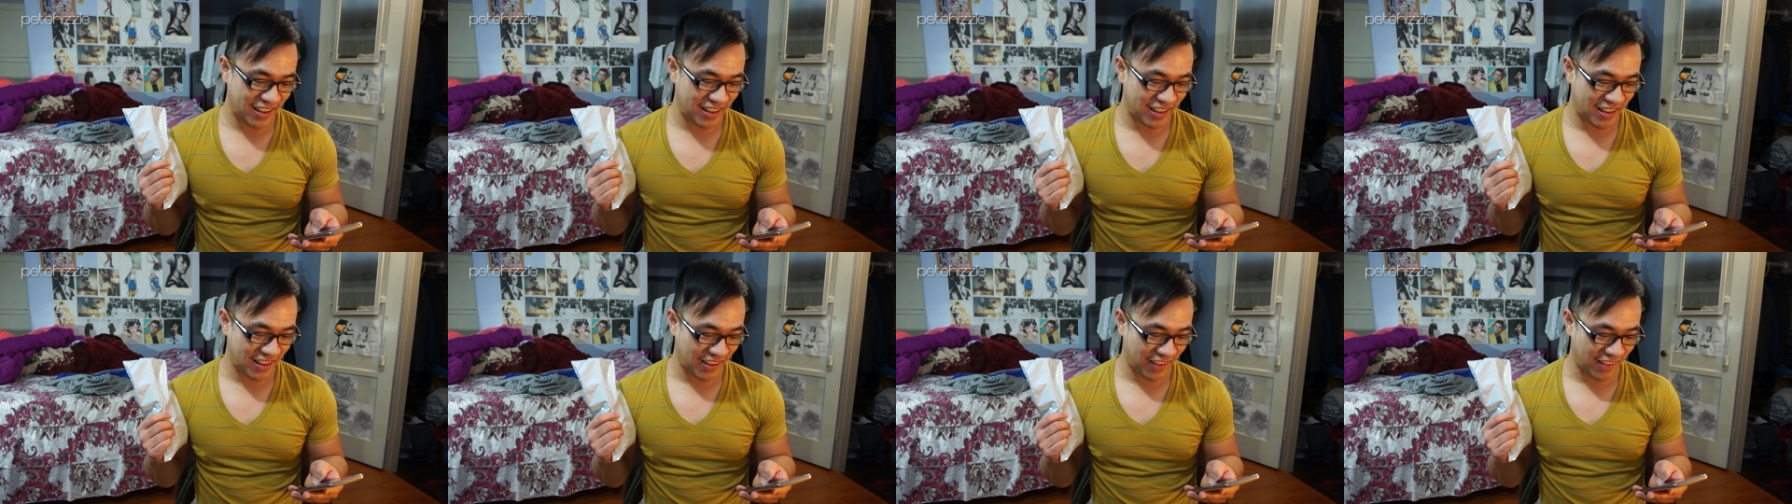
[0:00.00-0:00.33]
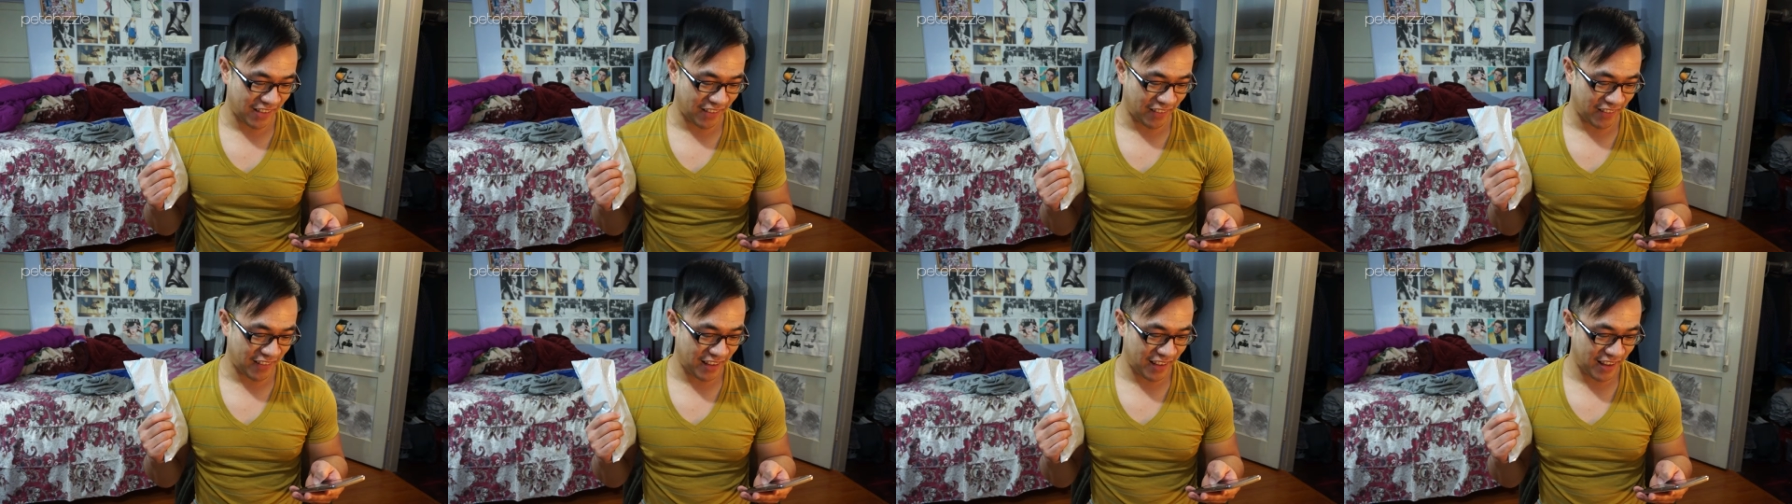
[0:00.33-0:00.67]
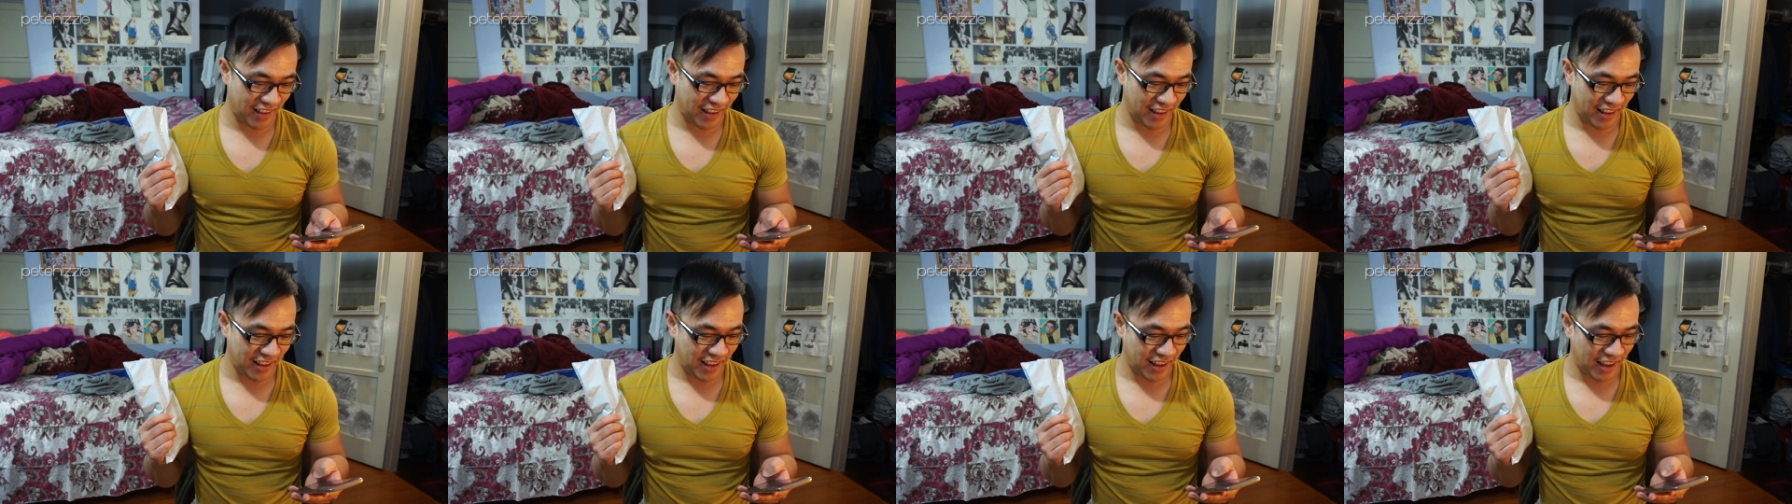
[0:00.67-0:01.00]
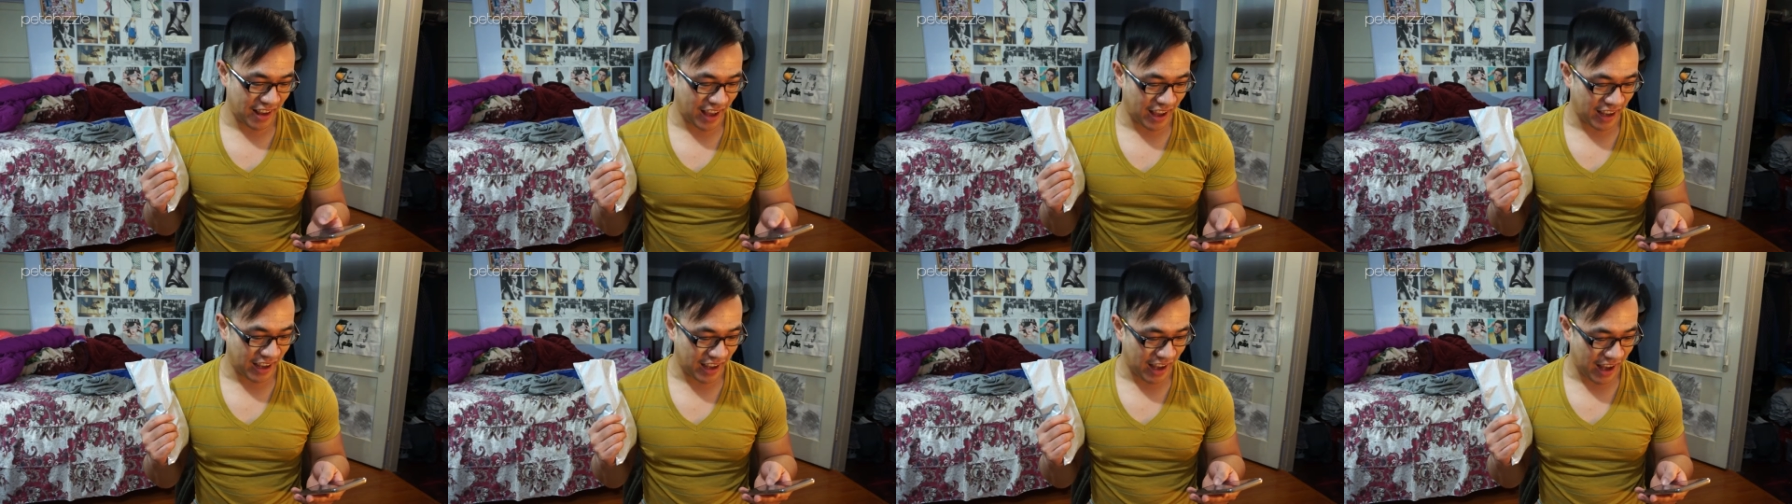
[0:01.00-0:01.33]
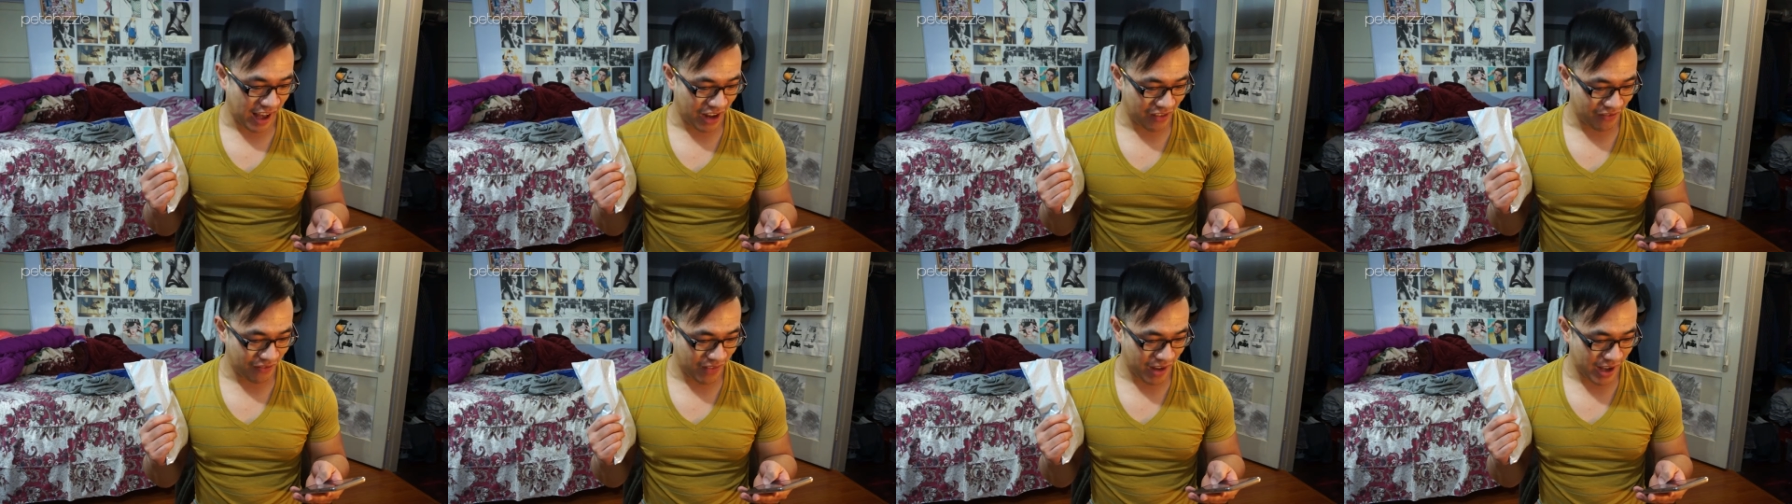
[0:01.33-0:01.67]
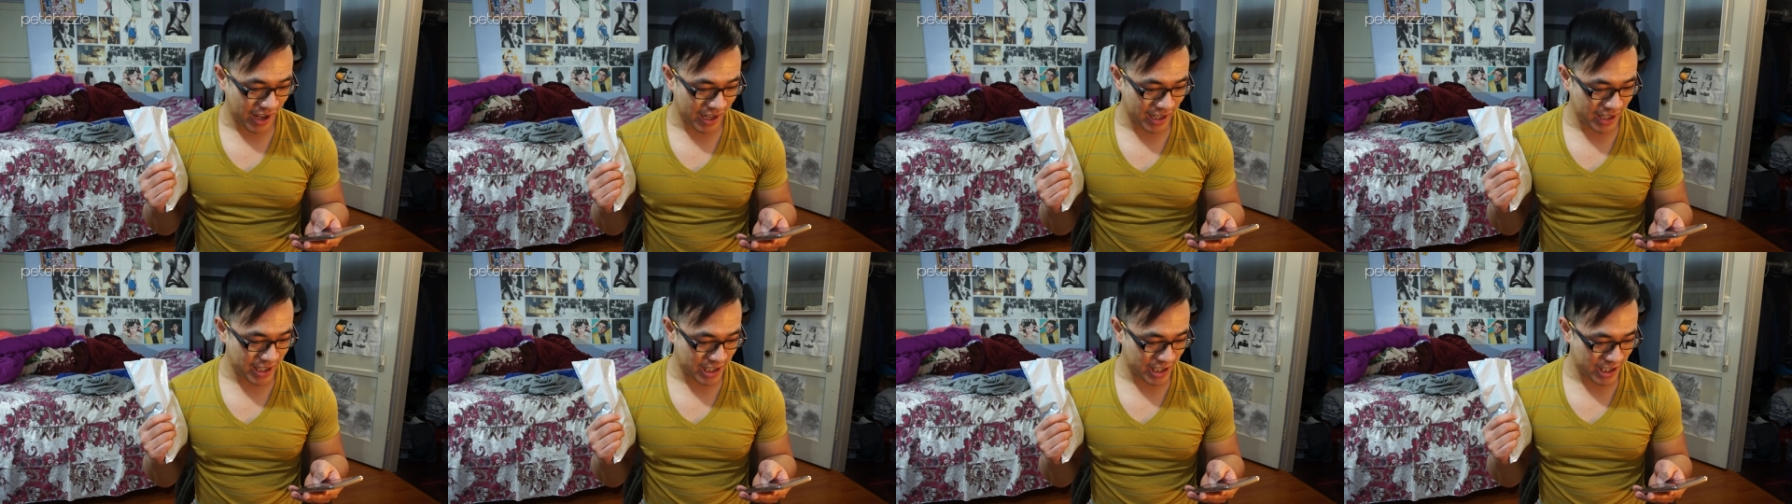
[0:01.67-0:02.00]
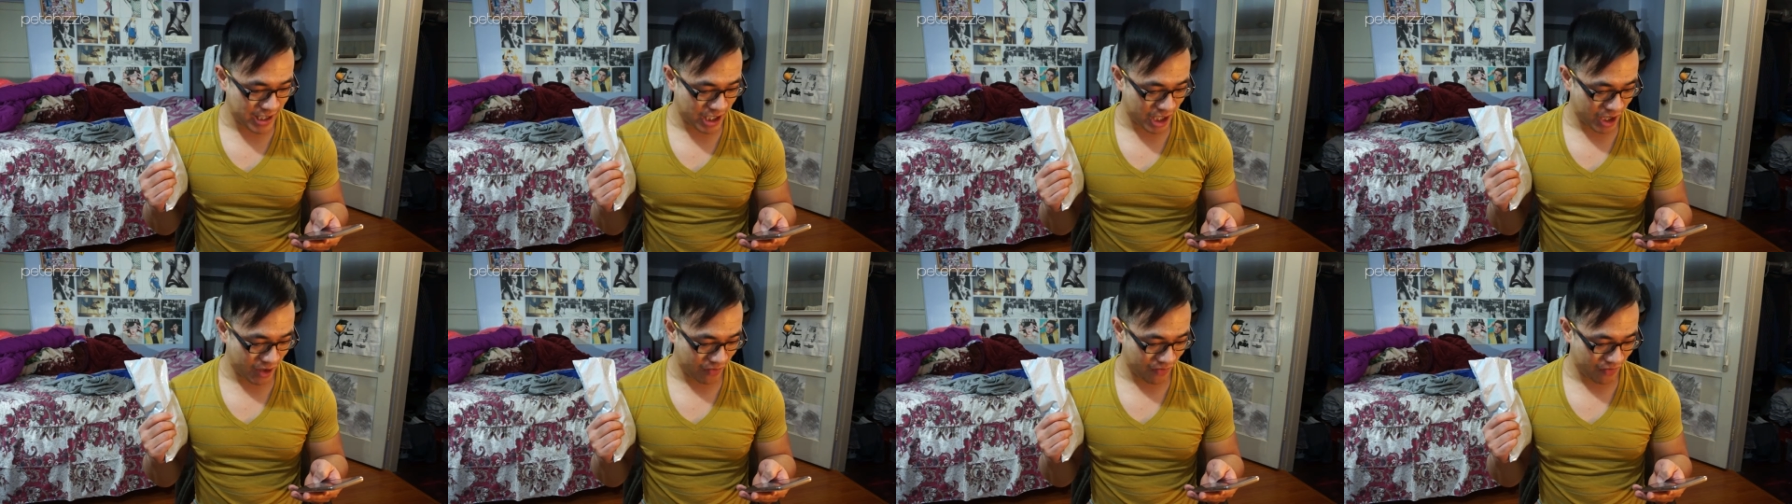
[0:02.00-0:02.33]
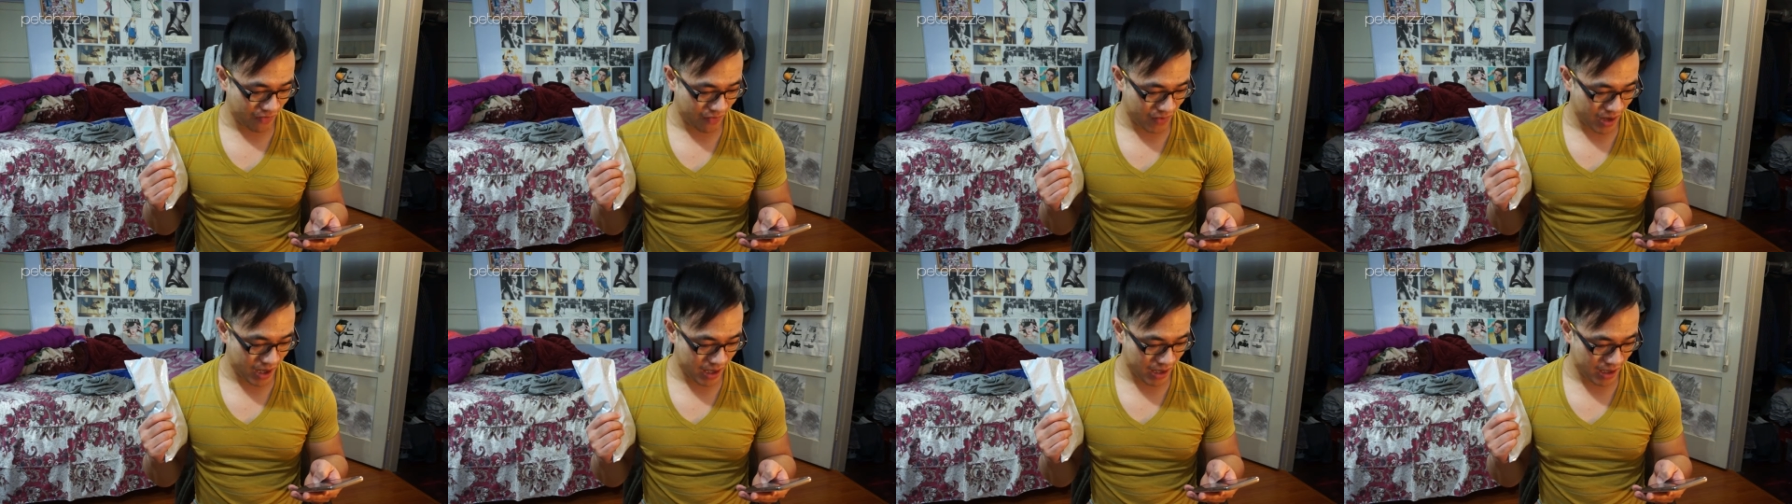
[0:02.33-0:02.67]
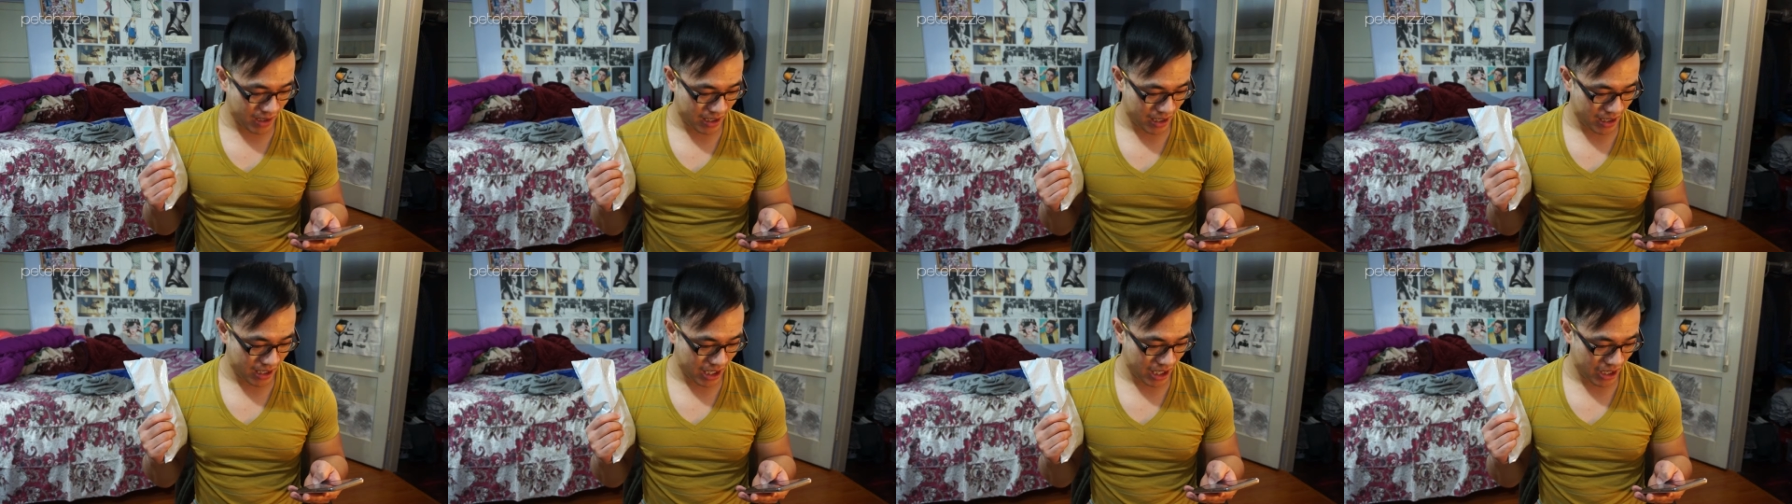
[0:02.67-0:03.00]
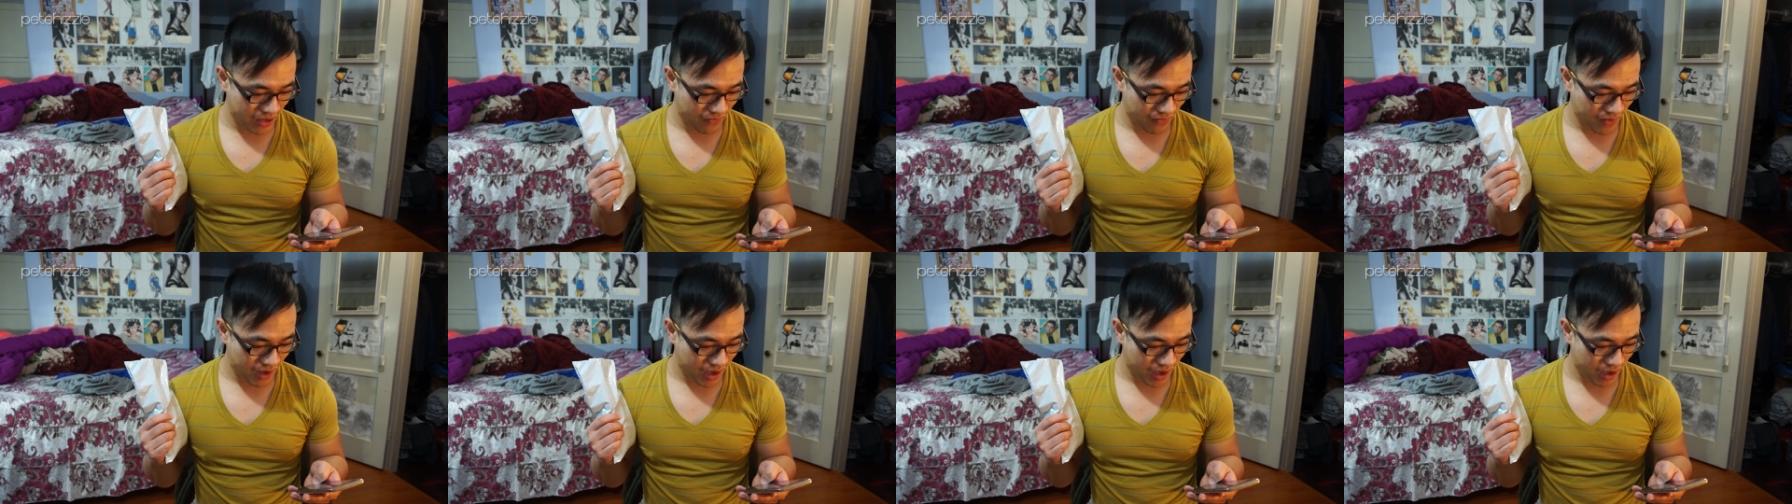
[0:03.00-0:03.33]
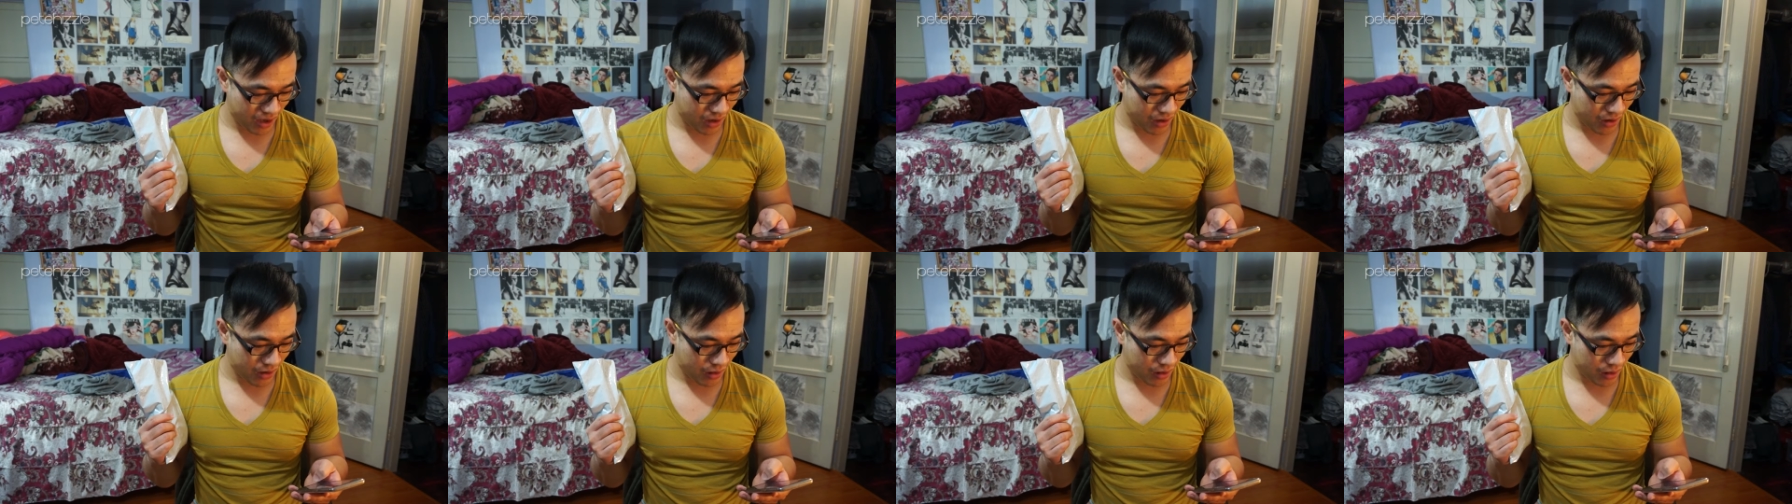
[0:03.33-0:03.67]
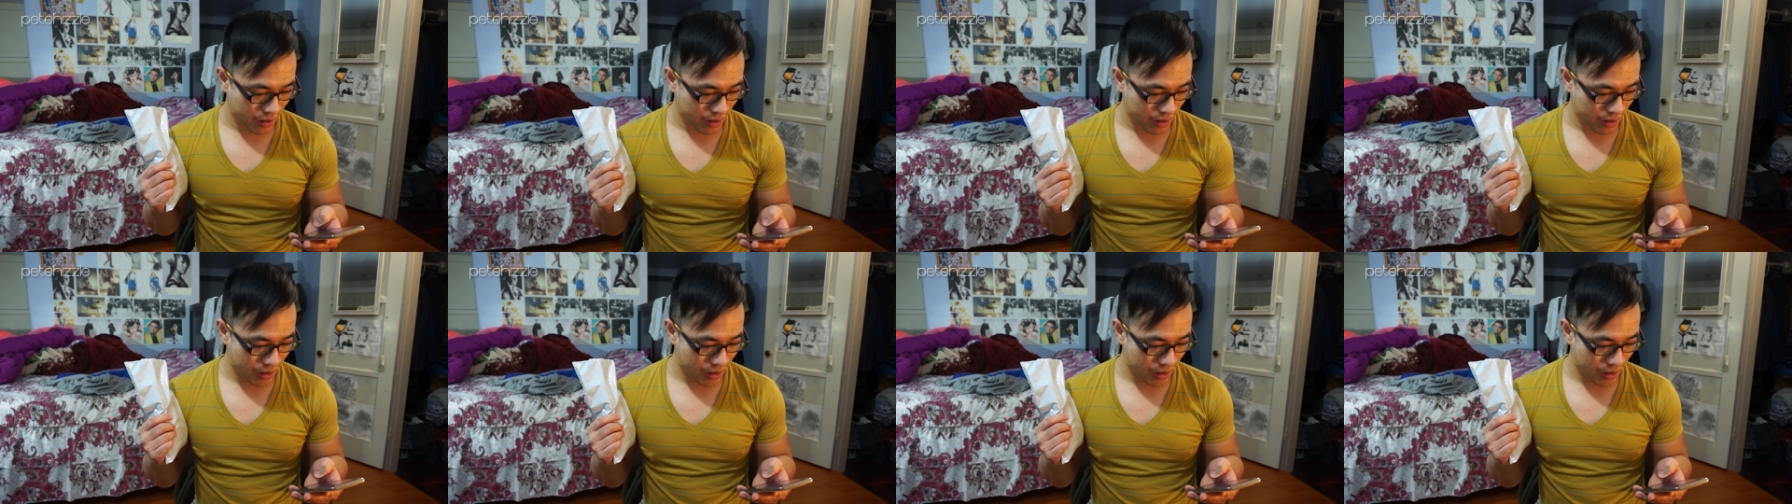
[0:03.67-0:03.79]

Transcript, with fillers: So I got my shipment email